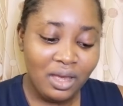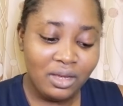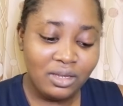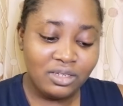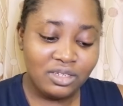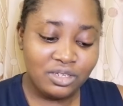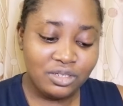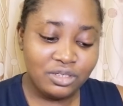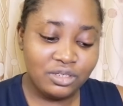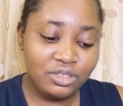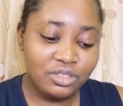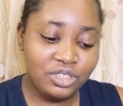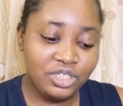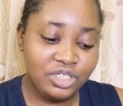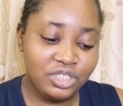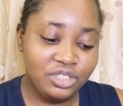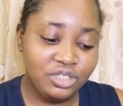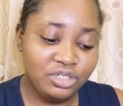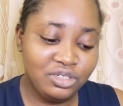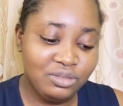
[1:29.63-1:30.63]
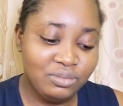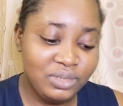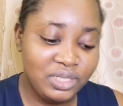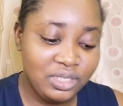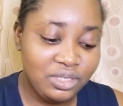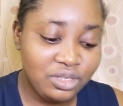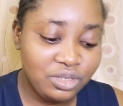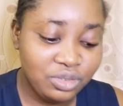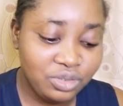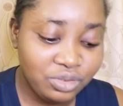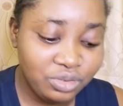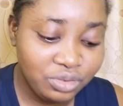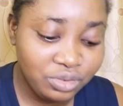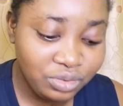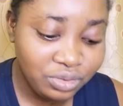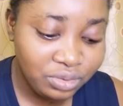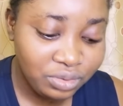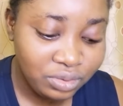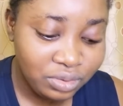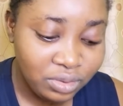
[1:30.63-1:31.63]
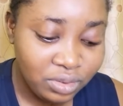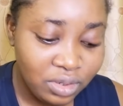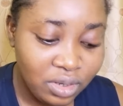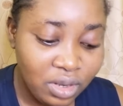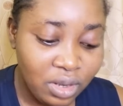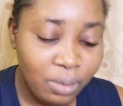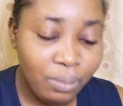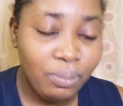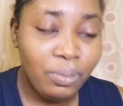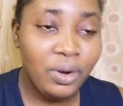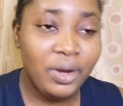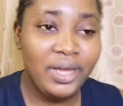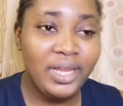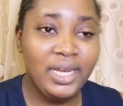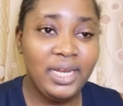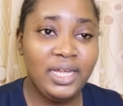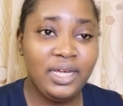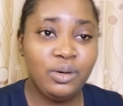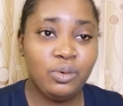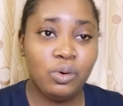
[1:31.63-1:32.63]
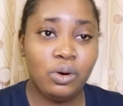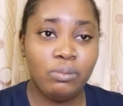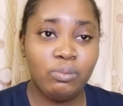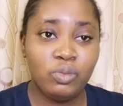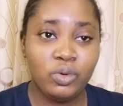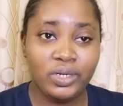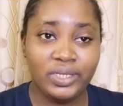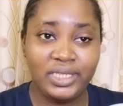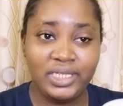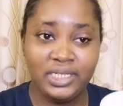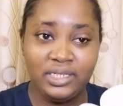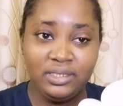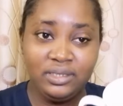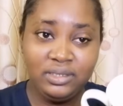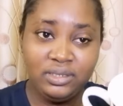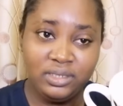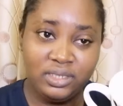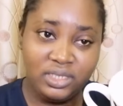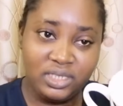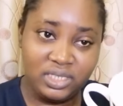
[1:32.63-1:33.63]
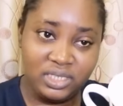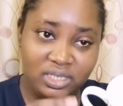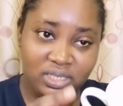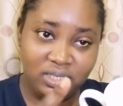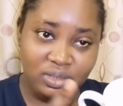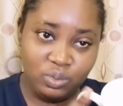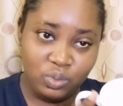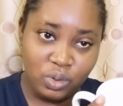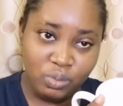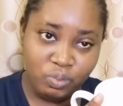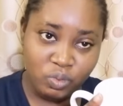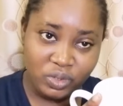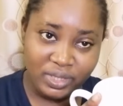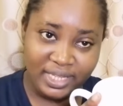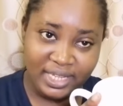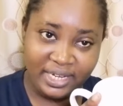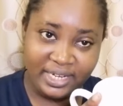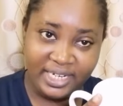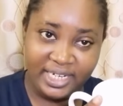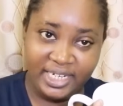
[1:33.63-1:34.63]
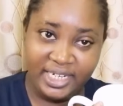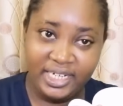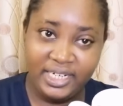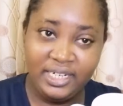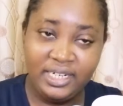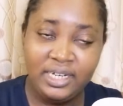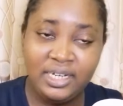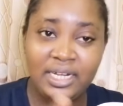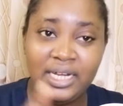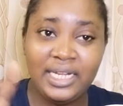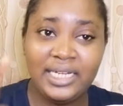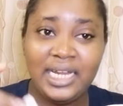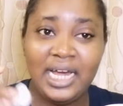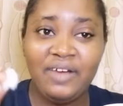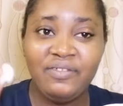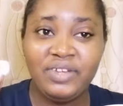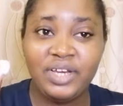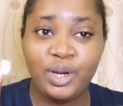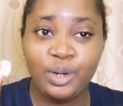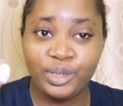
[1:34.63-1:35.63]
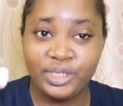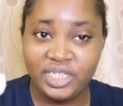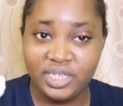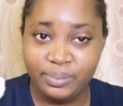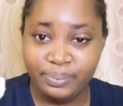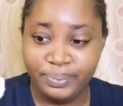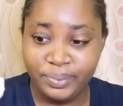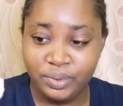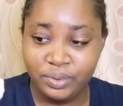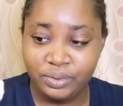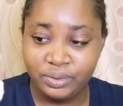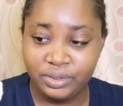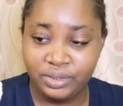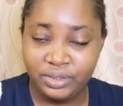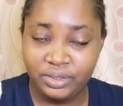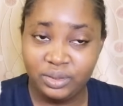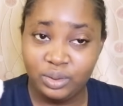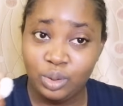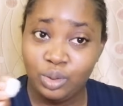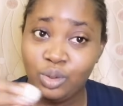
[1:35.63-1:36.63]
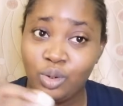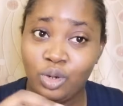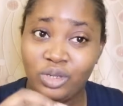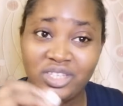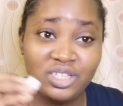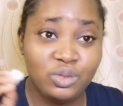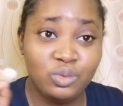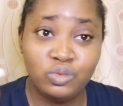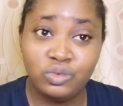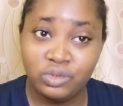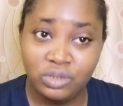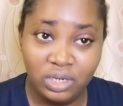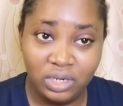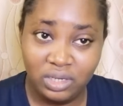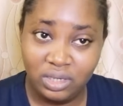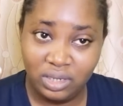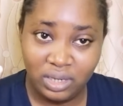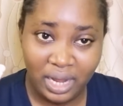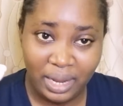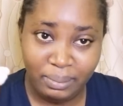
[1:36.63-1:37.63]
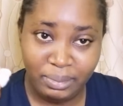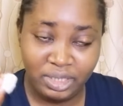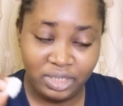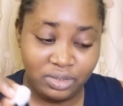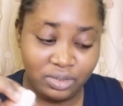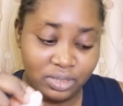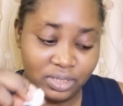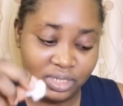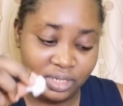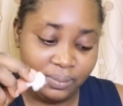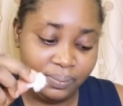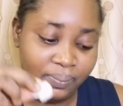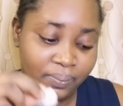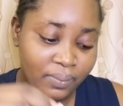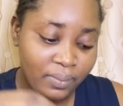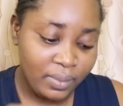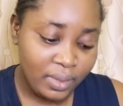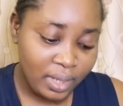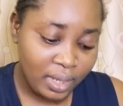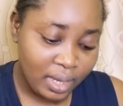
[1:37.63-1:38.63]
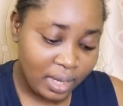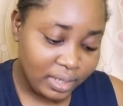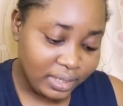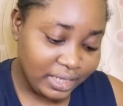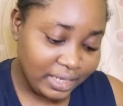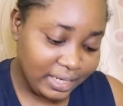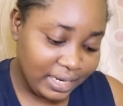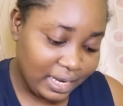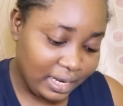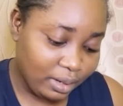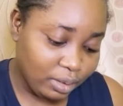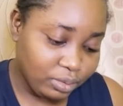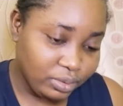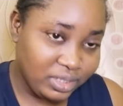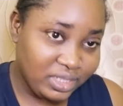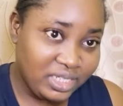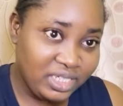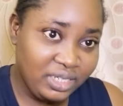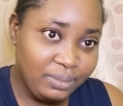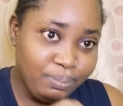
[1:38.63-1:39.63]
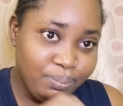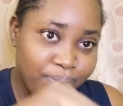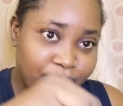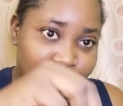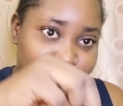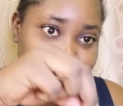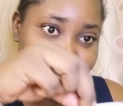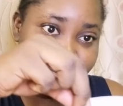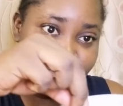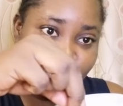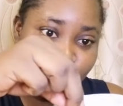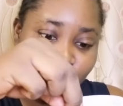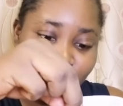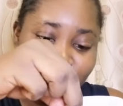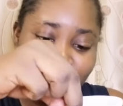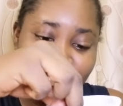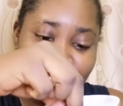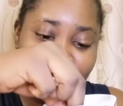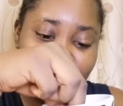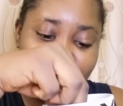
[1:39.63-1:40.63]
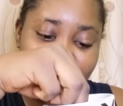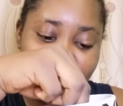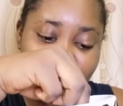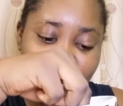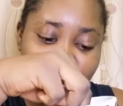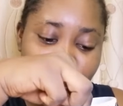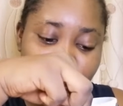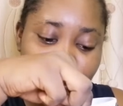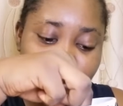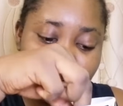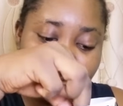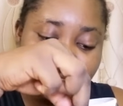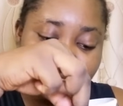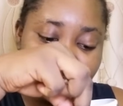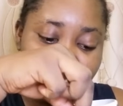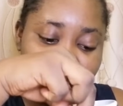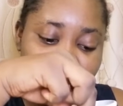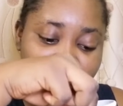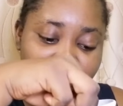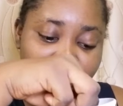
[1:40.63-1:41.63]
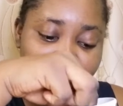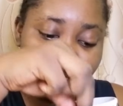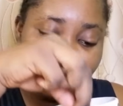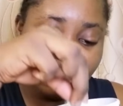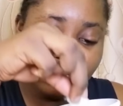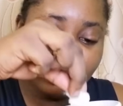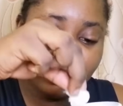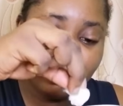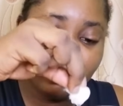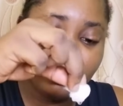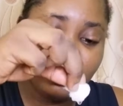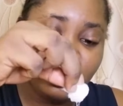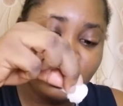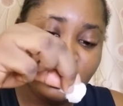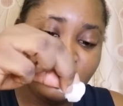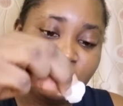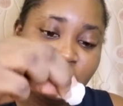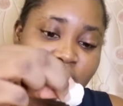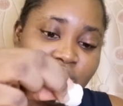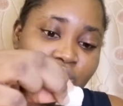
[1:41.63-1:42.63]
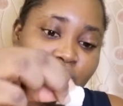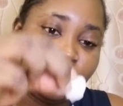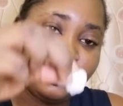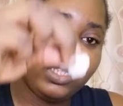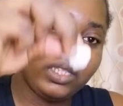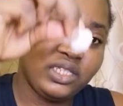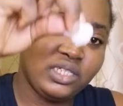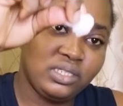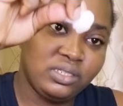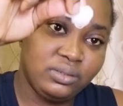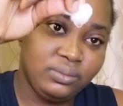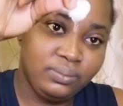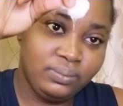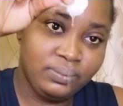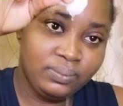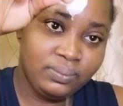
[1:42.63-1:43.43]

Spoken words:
So she told me to boil a warm water. This is warm water here, and have a cotton bud or cotton wool, I mean to say. Then I'll dip the water into the cotton wool into the water,